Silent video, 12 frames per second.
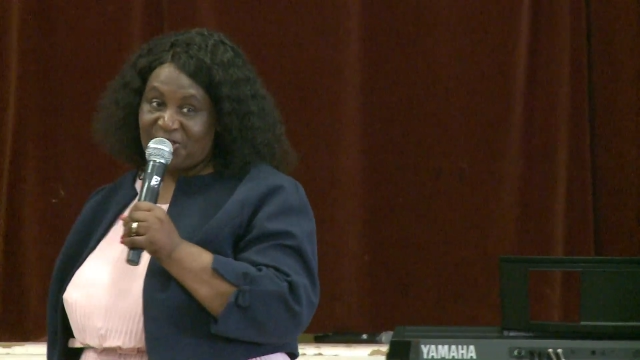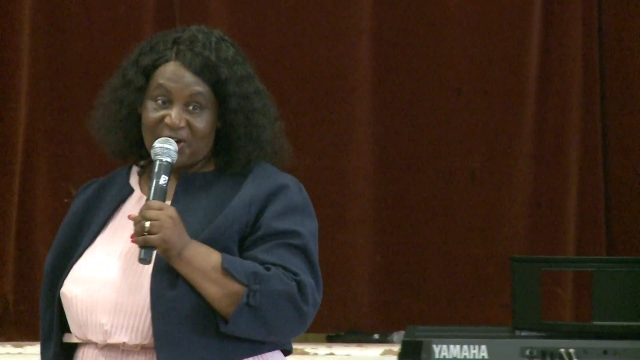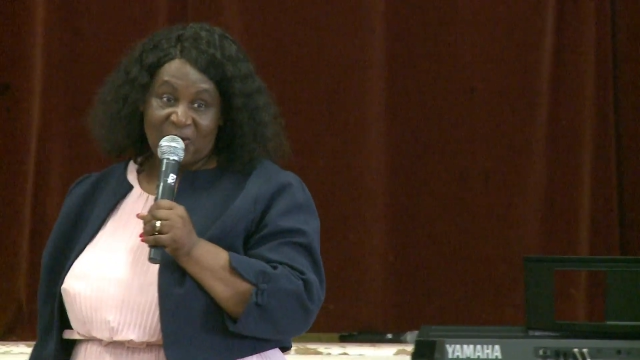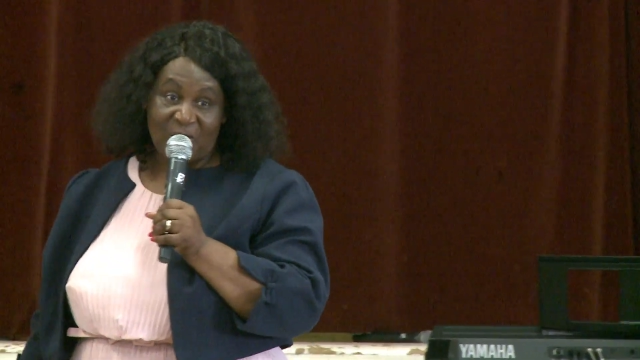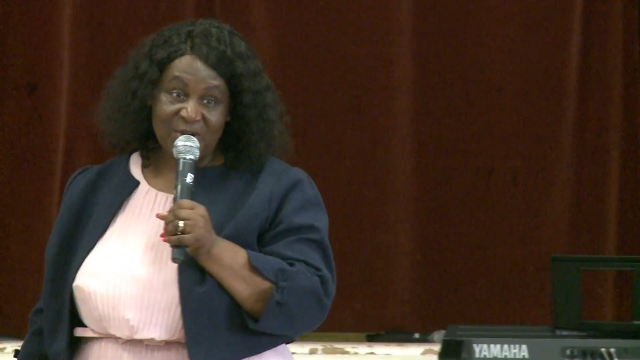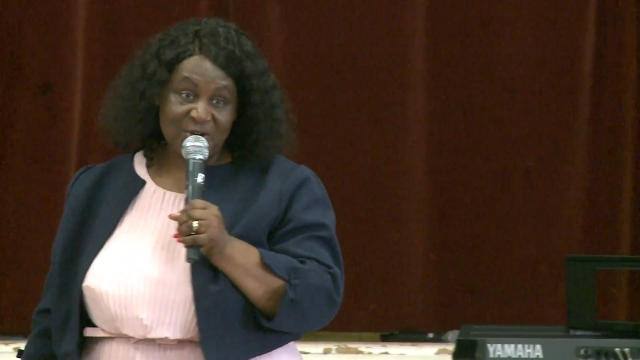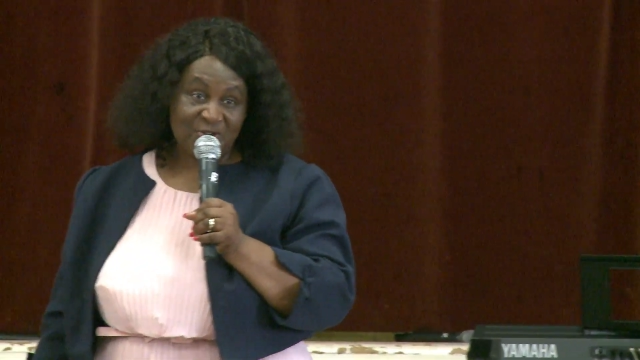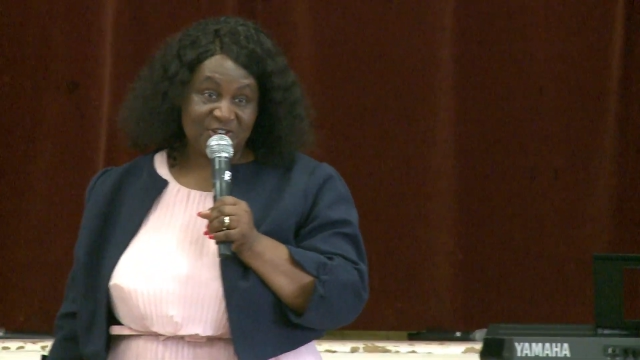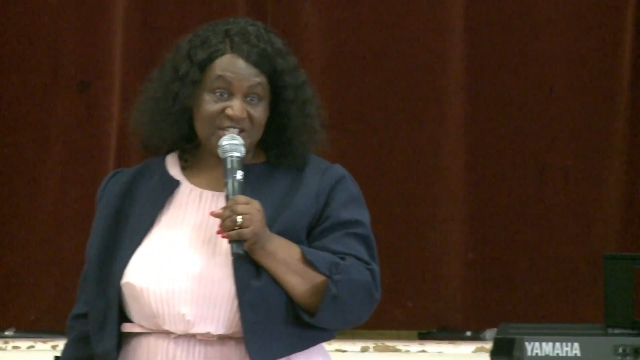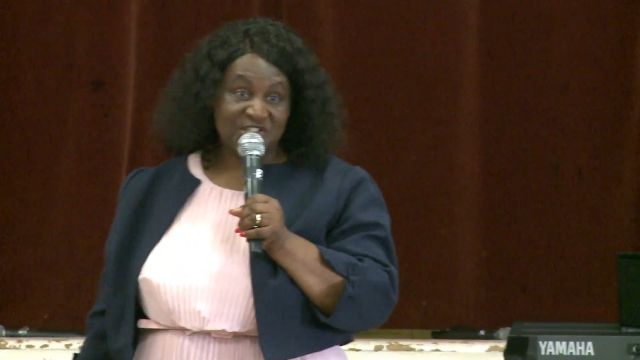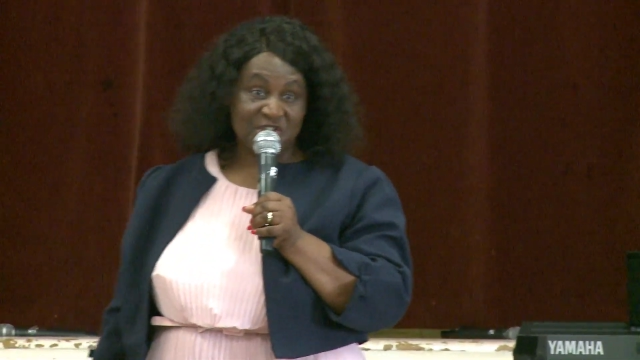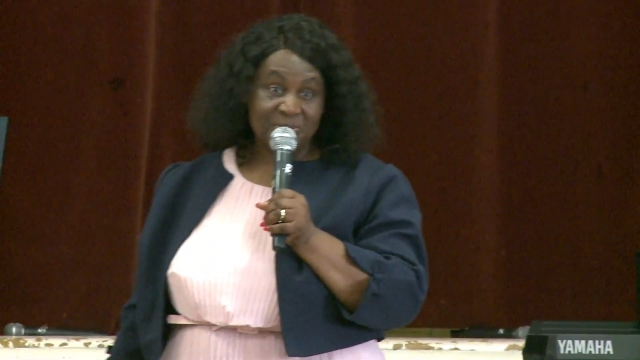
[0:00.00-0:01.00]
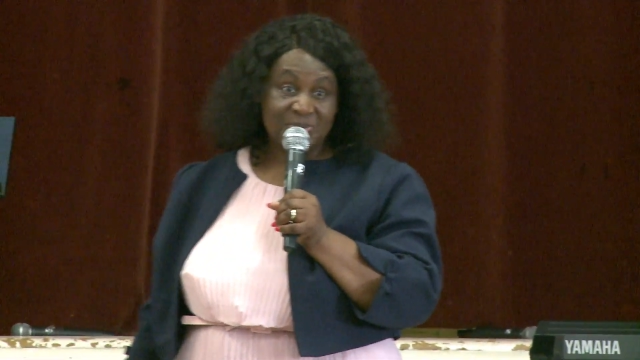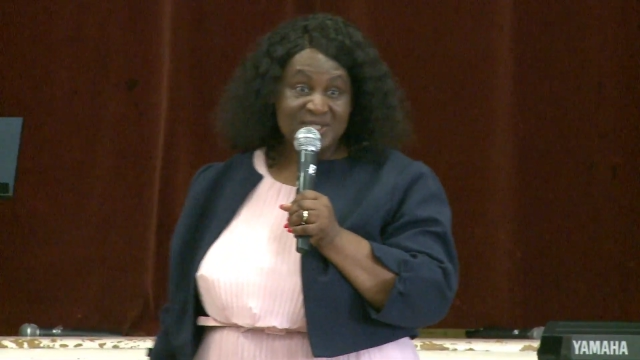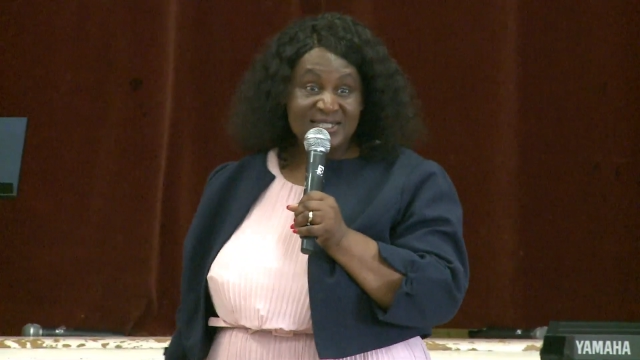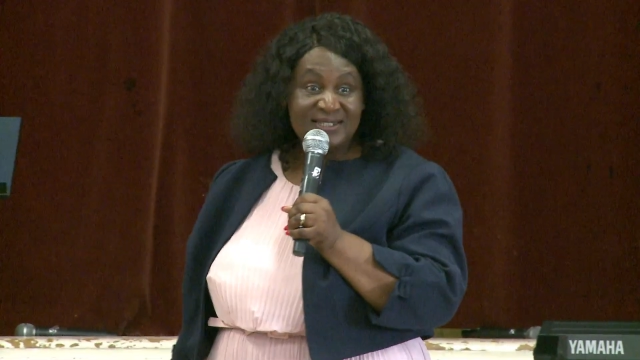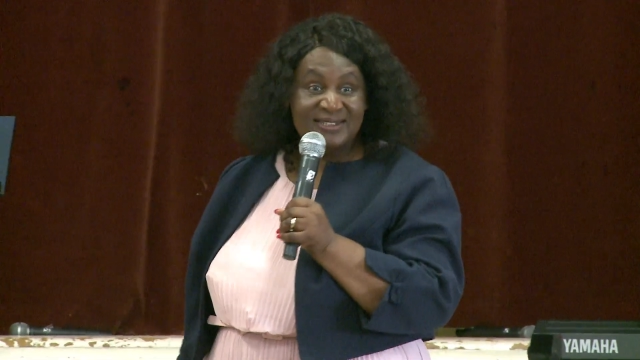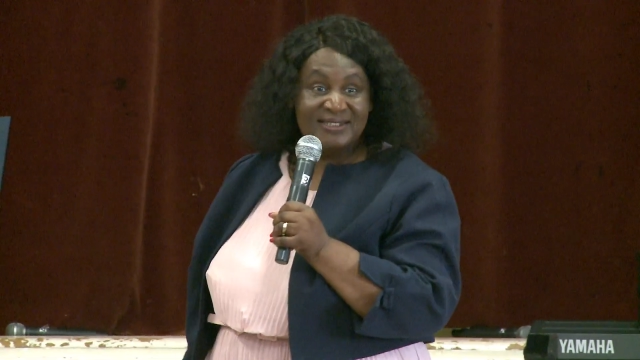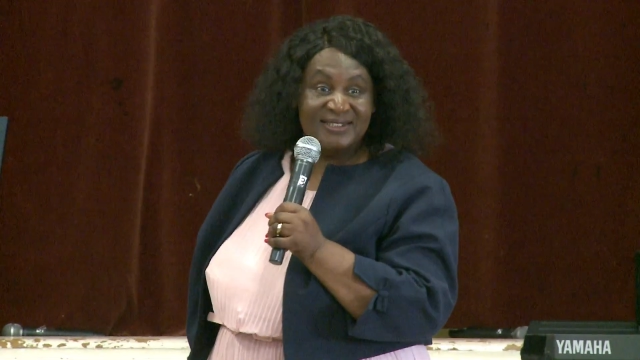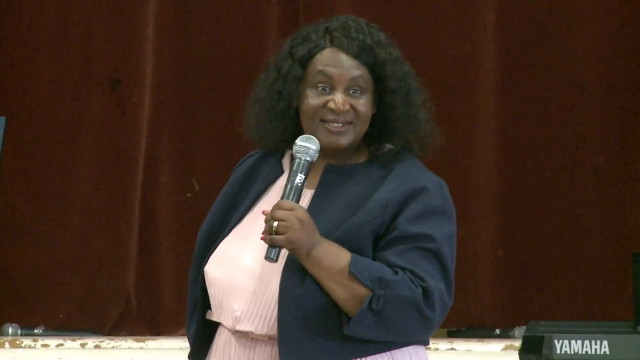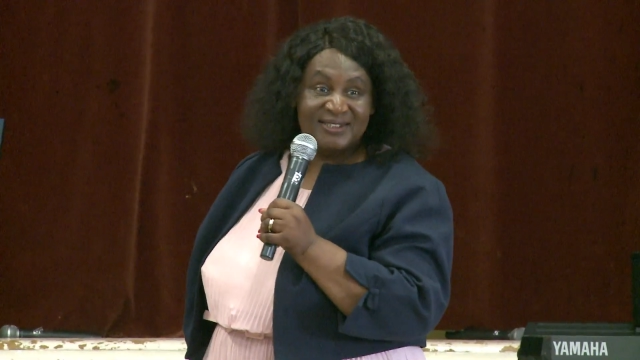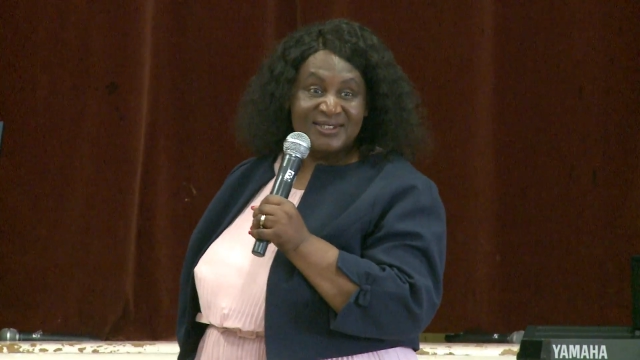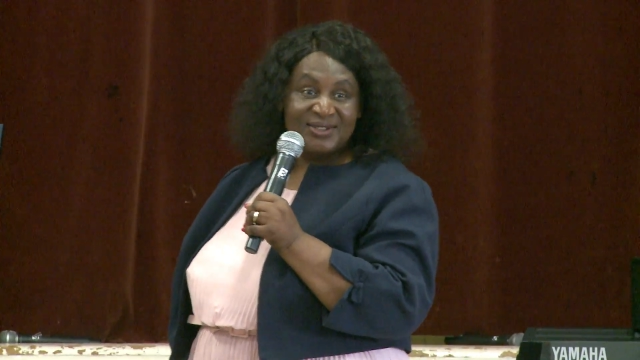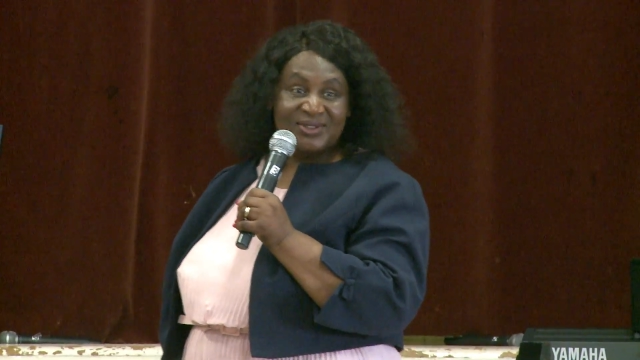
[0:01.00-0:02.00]
the God of Egypt
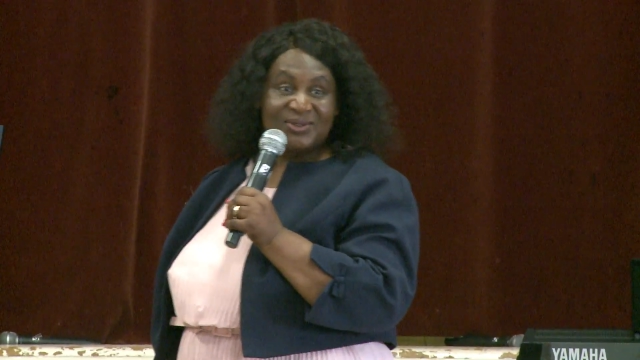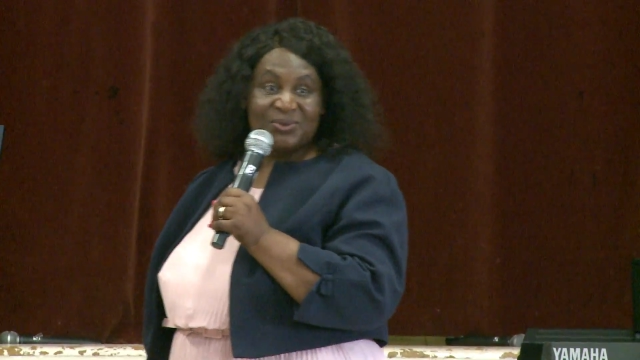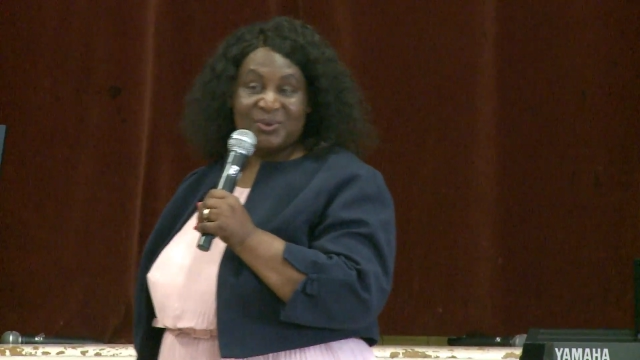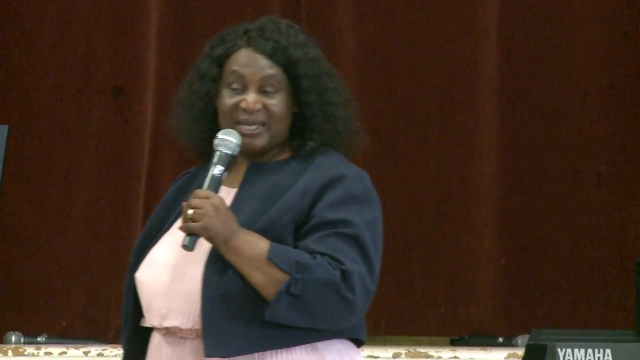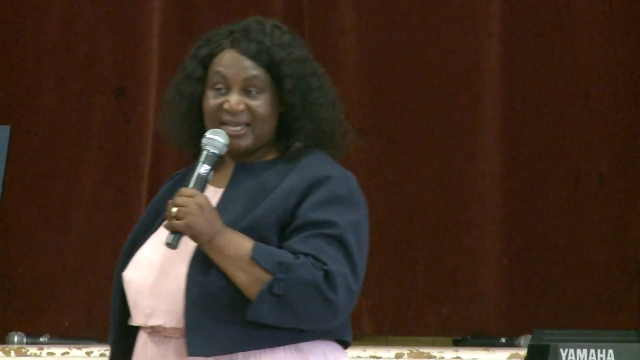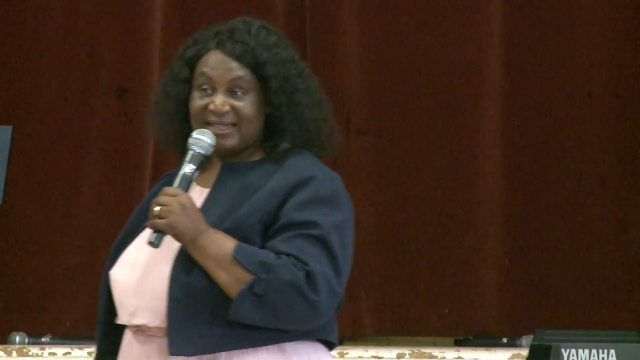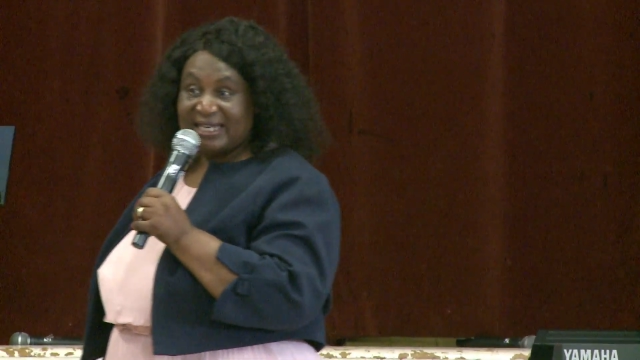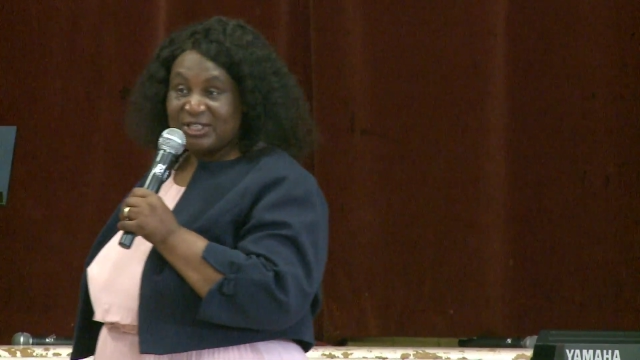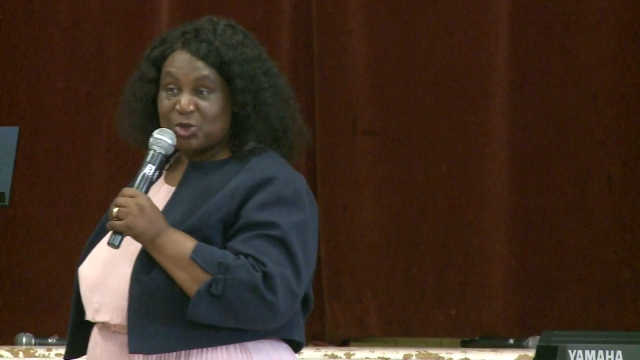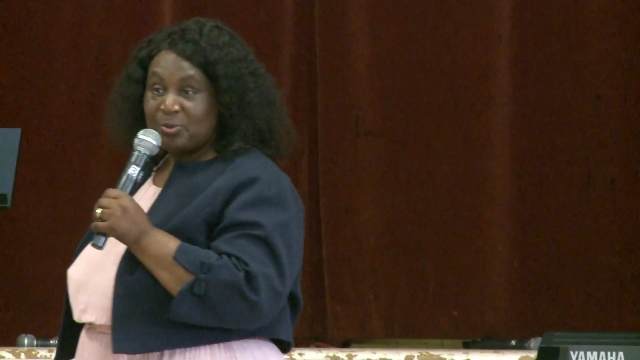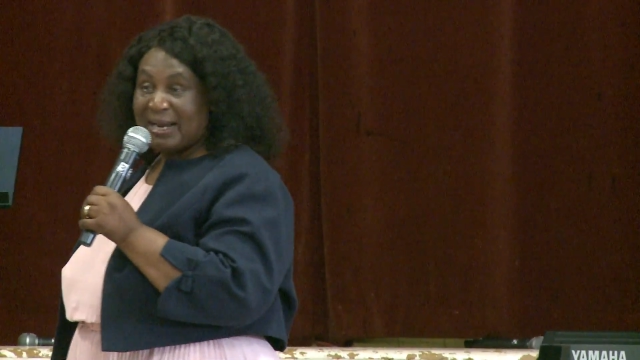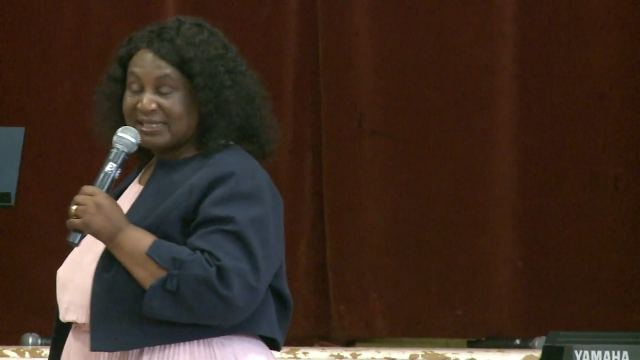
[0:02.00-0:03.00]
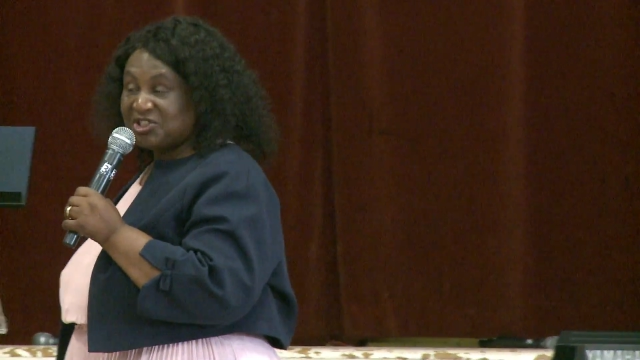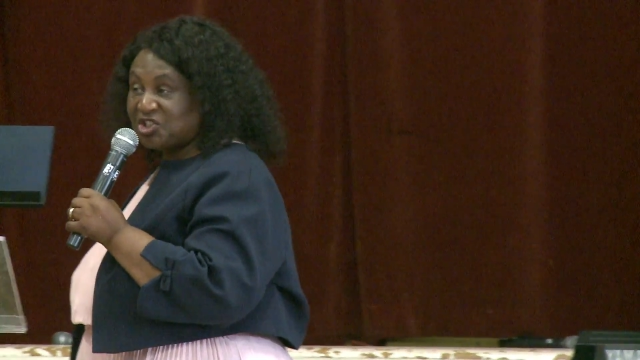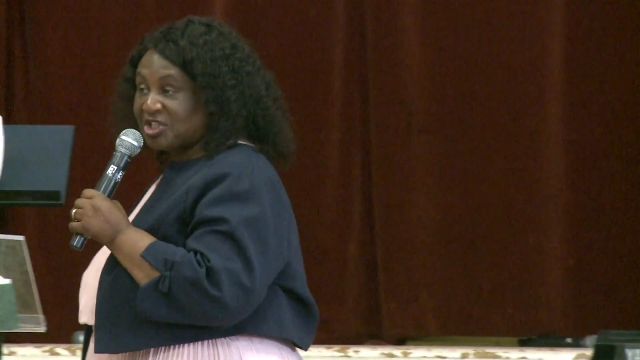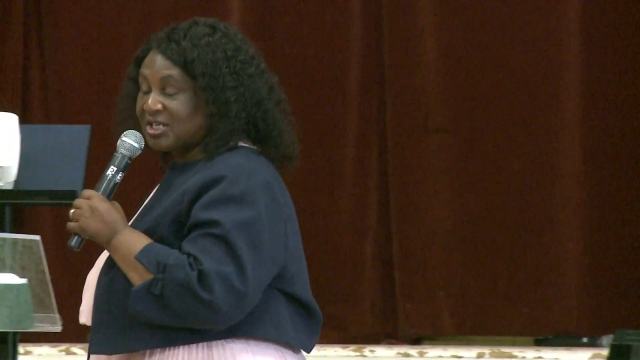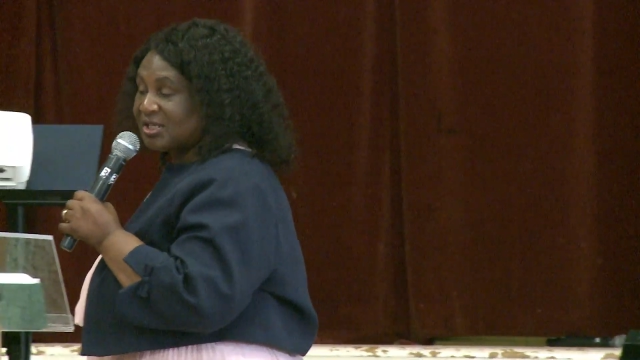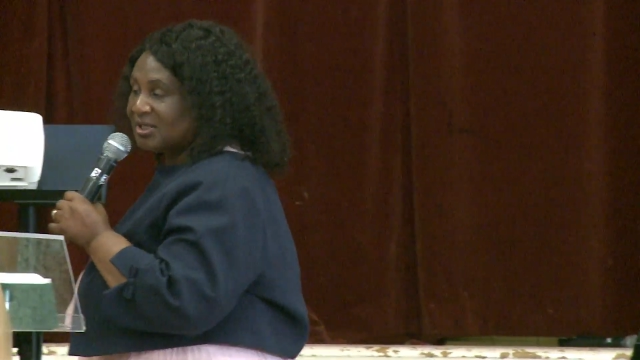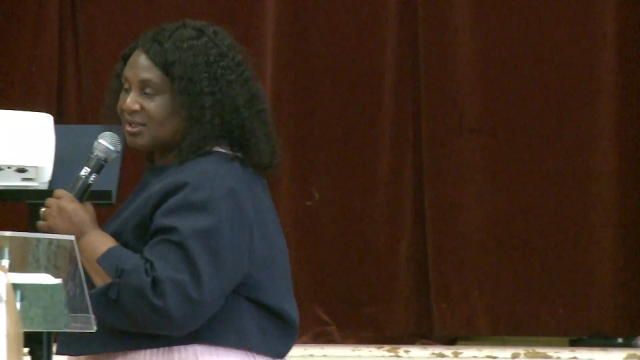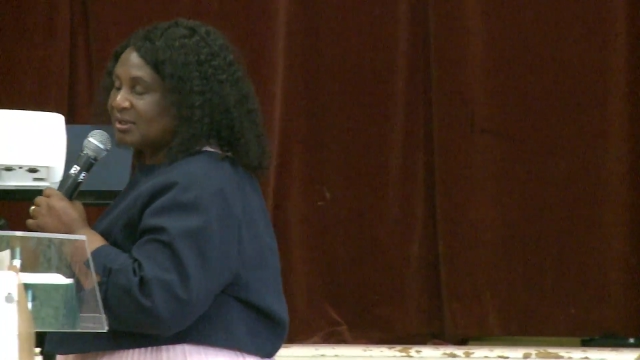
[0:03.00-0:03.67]
where they do magic